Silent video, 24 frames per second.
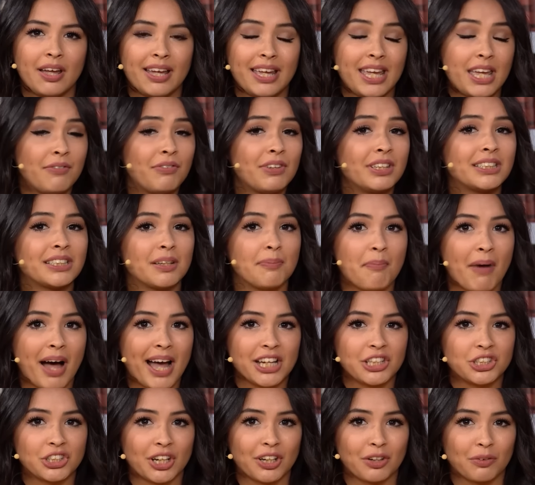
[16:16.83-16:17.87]
Even to my
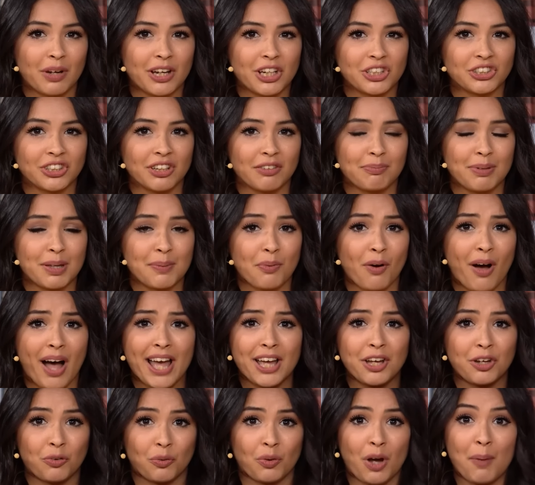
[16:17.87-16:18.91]
generation of people. I
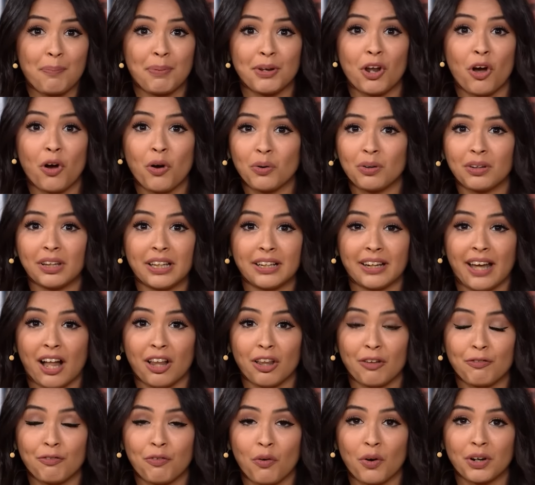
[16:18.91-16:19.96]
grew up in Oakland,
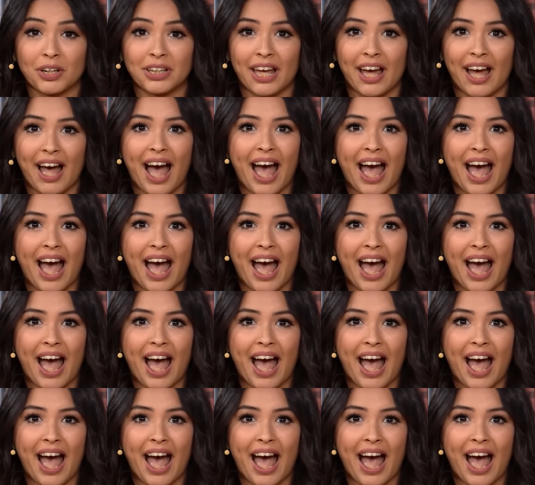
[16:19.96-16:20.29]
California.